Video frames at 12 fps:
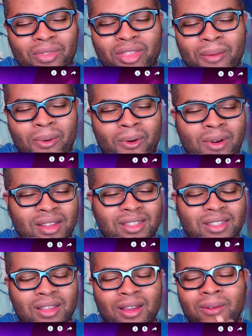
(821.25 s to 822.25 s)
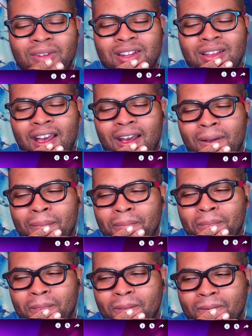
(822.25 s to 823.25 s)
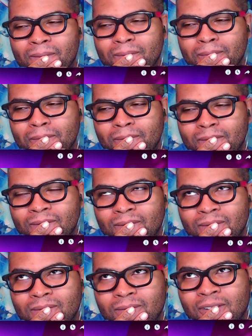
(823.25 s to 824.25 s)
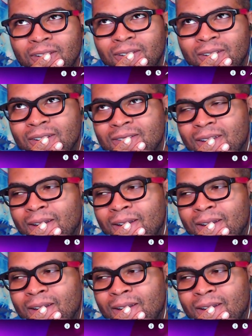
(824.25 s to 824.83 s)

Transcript: The points there when where the lyrics